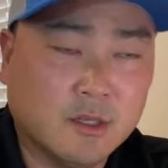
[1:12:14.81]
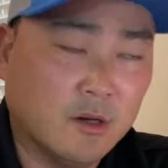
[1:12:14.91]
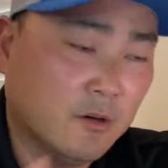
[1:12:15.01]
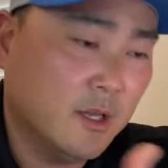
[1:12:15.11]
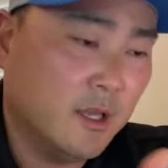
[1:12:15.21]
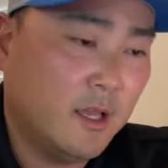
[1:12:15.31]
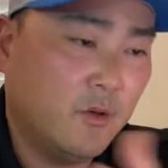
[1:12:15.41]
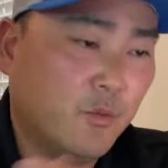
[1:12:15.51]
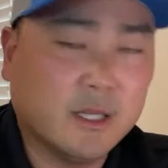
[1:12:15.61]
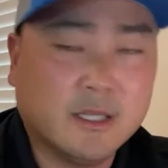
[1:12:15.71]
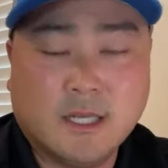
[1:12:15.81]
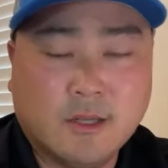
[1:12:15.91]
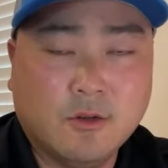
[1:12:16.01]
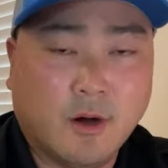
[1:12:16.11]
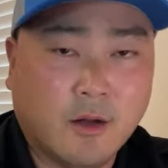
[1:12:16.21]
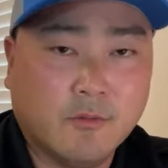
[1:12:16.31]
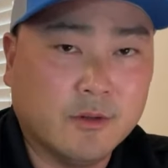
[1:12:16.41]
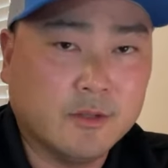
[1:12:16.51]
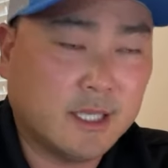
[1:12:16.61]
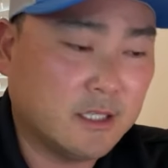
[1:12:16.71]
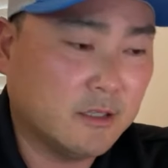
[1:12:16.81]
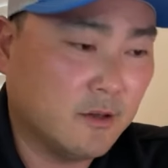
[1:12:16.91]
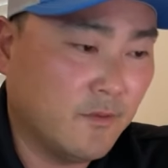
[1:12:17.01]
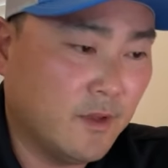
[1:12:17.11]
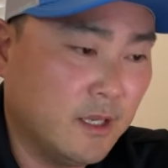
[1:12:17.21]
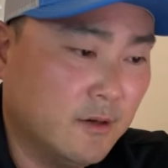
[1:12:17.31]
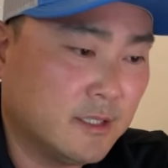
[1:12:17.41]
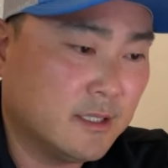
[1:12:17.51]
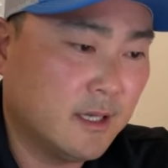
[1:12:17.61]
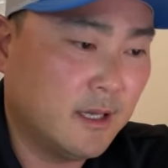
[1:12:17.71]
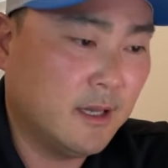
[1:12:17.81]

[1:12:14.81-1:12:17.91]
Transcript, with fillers: So we'll continue on with those catch and cook videos.